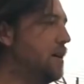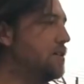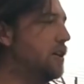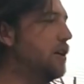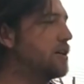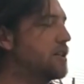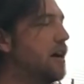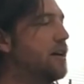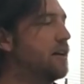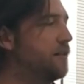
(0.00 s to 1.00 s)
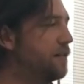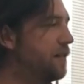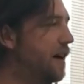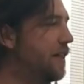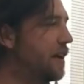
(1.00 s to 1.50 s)
So it looks kind of,
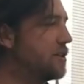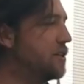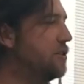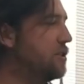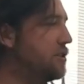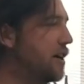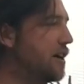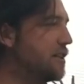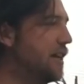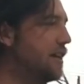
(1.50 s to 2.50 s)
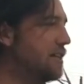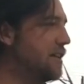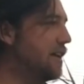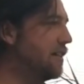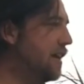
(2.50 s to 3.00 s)
I think as soon as you start
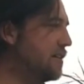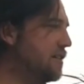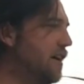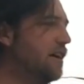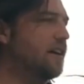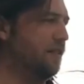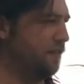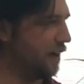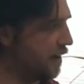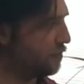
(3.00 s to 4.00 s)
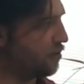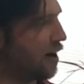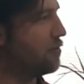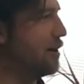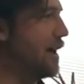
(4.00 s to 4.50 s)
seeing things like configure
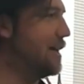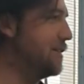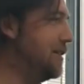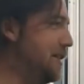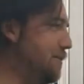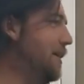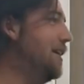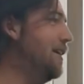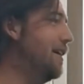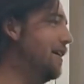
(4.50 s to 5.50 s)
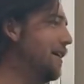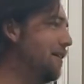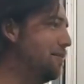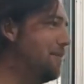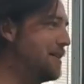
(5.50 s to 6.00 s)
primary HTTP
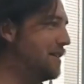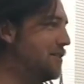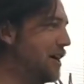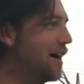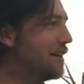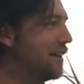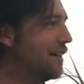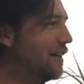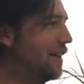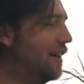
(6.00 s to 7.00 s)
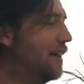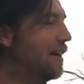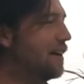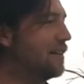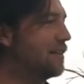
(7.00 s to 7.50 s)
message handler
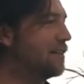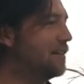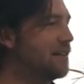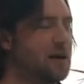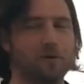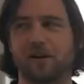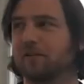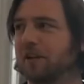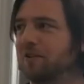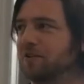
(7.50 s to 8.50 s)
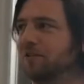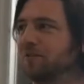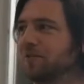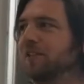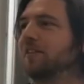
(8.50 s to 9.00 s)
and network
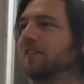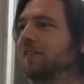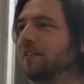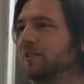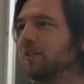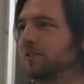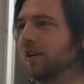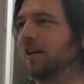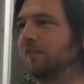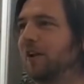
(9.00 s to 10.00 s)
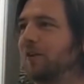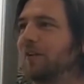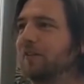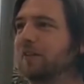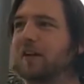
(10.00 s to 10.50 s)
credentials, and this looks kind of low
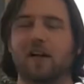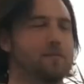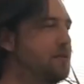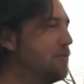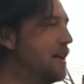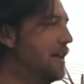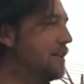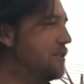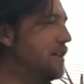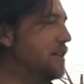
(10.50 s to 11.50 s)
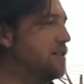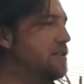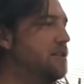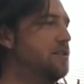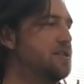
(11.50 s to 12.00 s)
level, but really actually this is
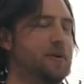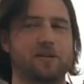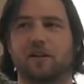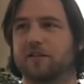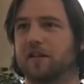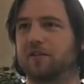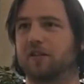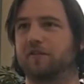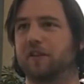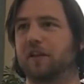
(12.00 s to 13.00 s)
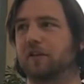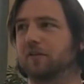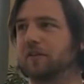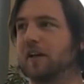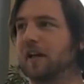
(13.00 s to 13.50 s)
just a specialization of a thing
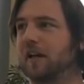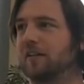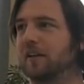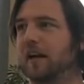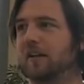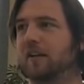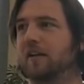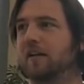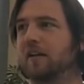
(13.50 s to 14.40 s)
called a delegating handler,